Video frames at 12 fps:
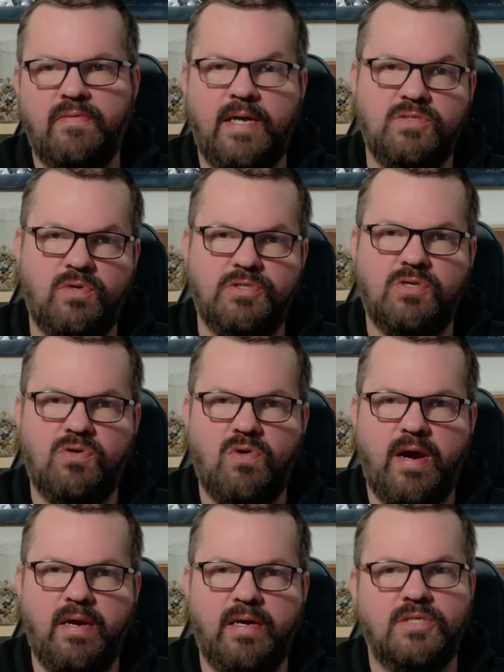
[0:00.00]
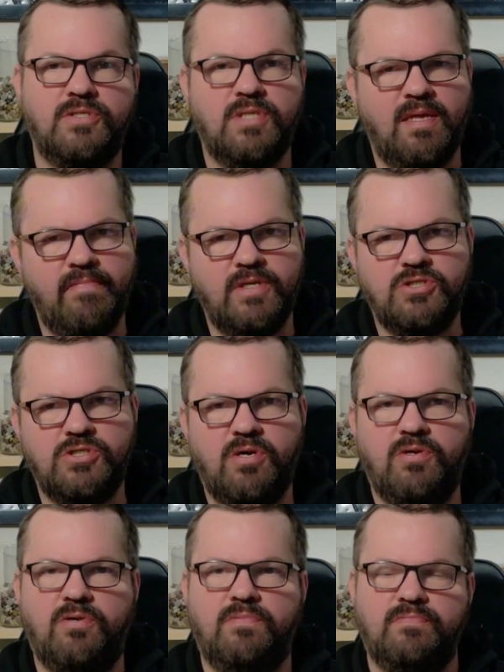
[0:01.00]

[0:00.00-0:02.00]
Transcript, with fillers: that's what's creating it. So let me show you.